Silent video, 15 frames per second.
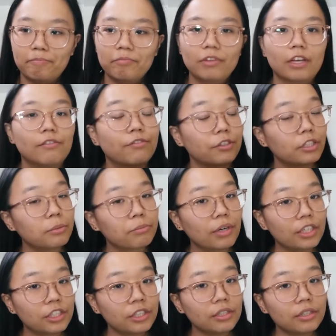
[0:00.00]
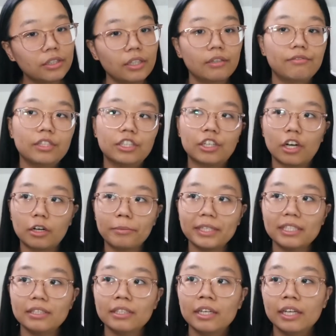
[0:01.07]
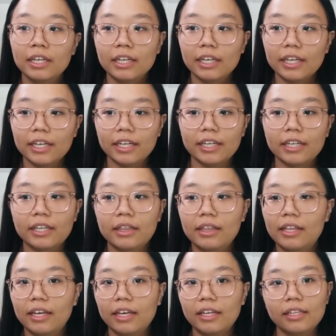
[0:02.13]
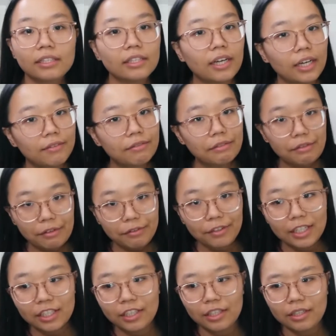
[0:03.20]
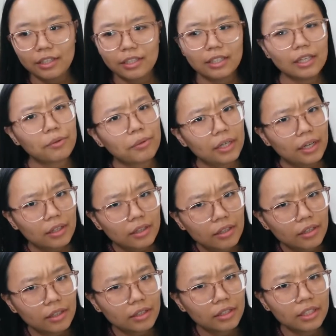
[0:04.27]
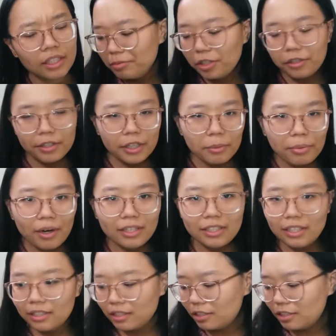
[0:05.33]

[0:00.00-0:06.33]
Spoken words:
like, first impressions of each garment, and then kind of a reflection on, like, what I learned during the process.